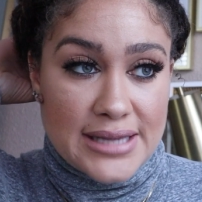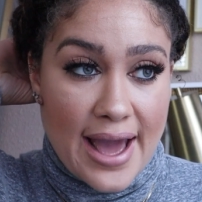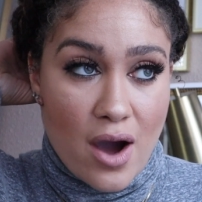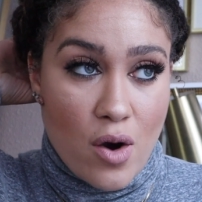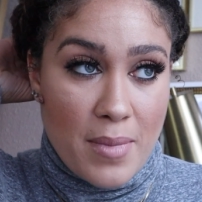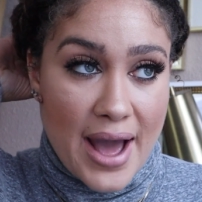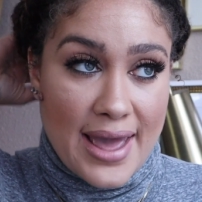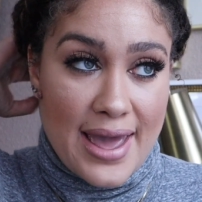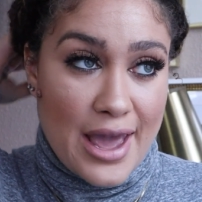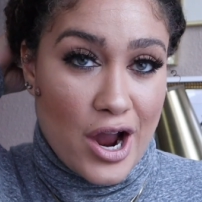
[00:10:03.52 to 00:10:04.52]
how my
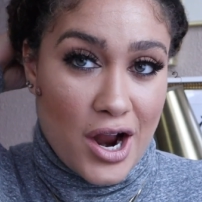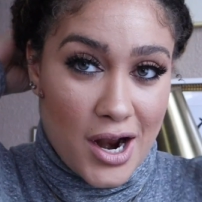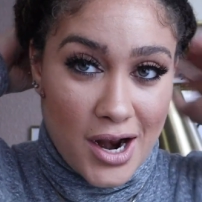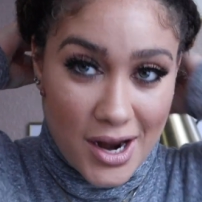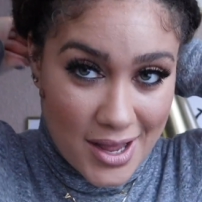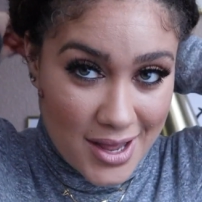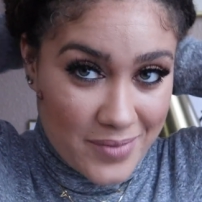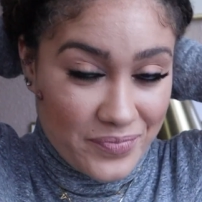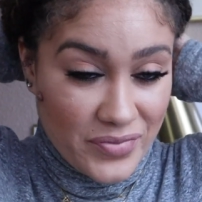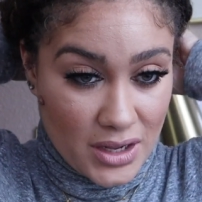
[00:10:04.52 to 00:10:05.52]
hair
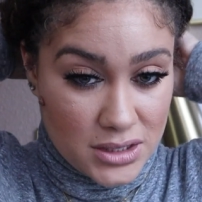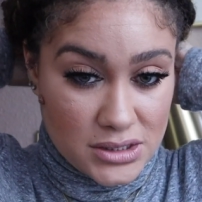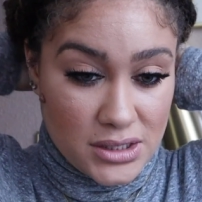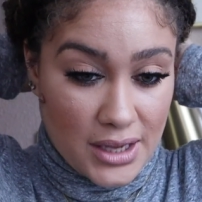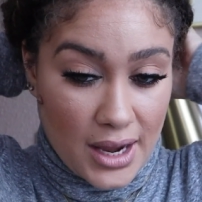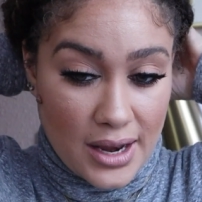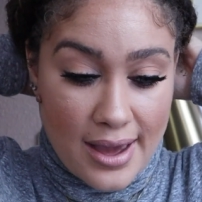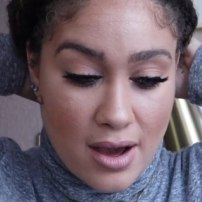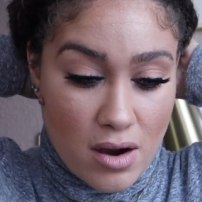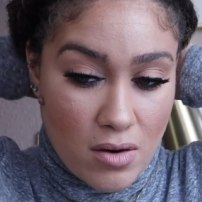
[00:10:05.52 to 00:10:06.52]
is looking
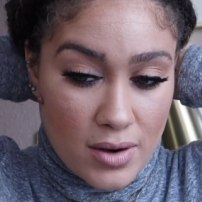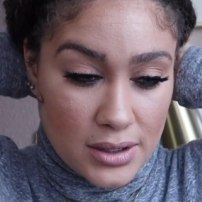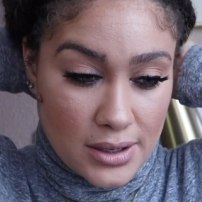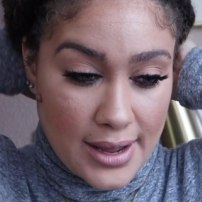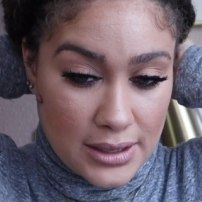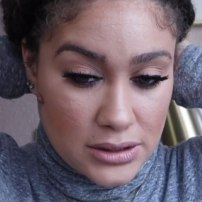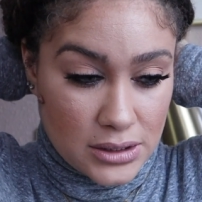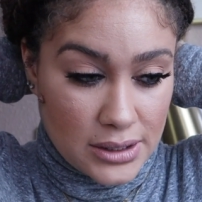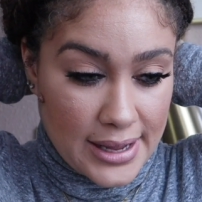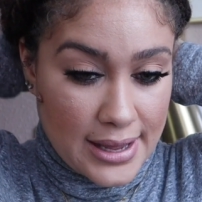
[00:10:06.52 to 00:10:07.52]
now and like the
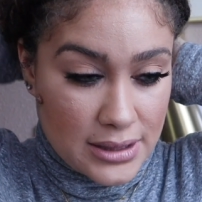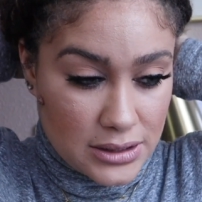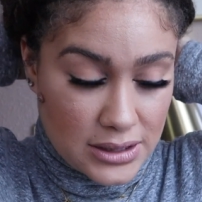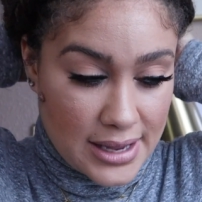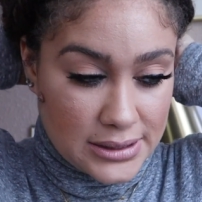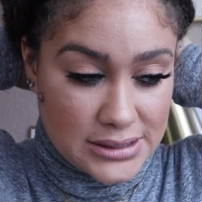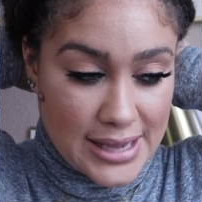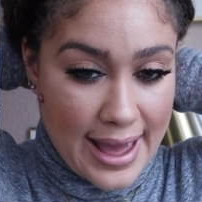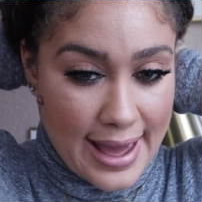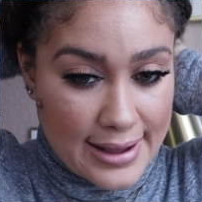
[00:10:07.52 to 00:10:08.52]
length that it's
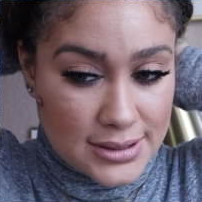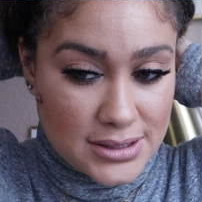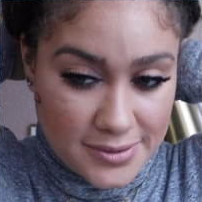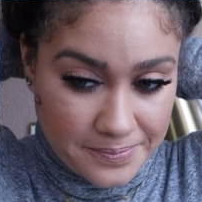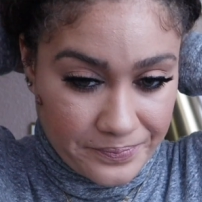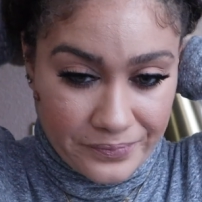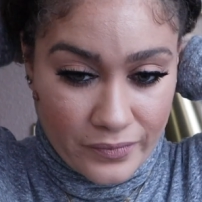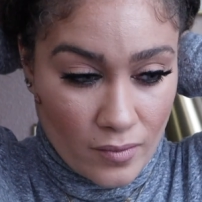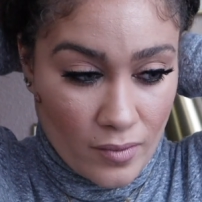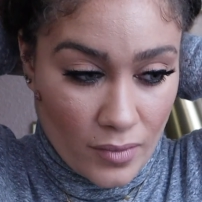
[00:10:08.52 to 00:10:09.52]
at.
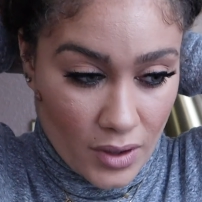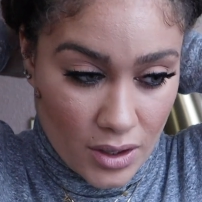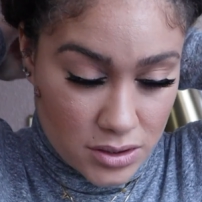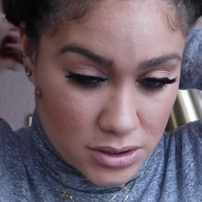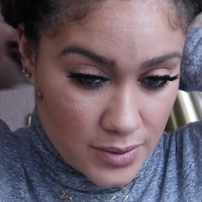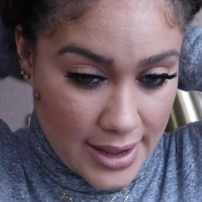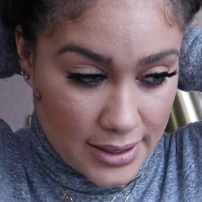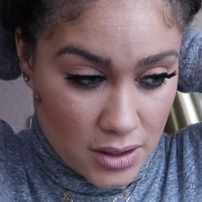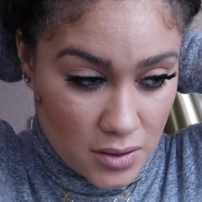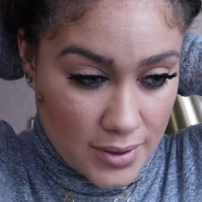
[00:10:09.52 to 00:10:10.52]
So I
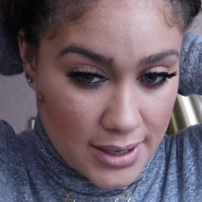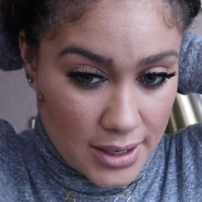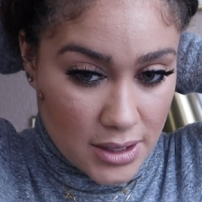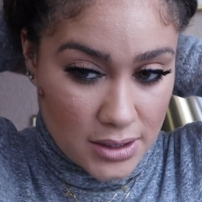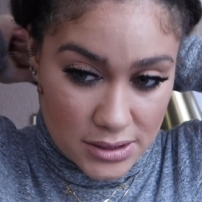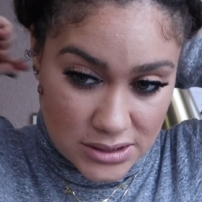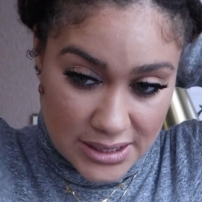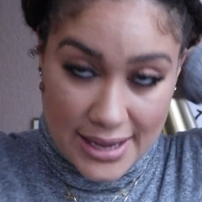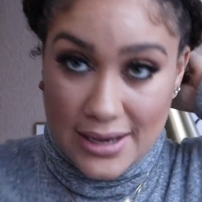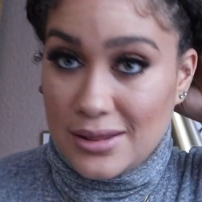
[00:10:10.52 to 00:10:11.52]
can go ahead and
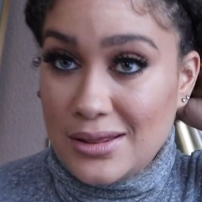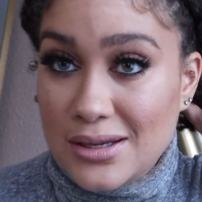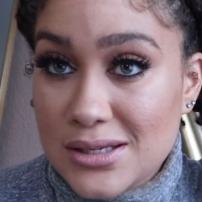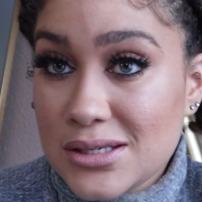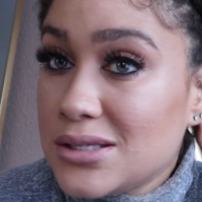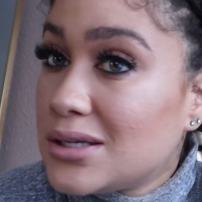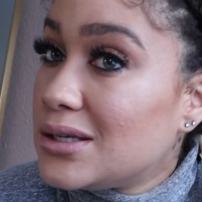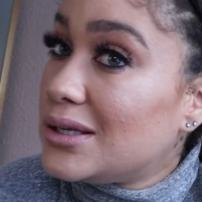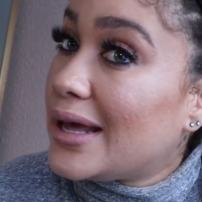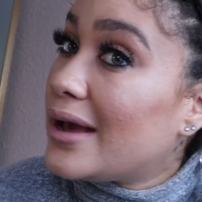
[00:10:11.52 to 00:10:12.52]
take this
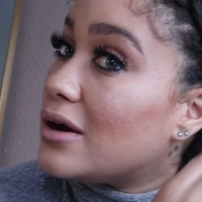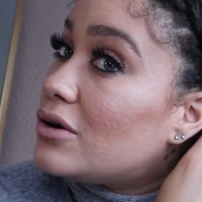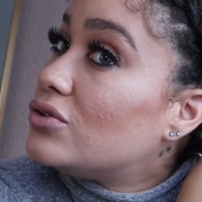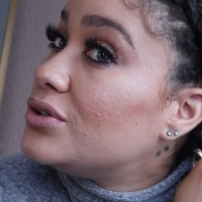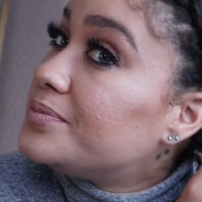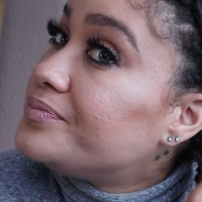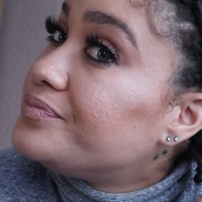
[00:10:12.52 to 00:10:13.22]
down.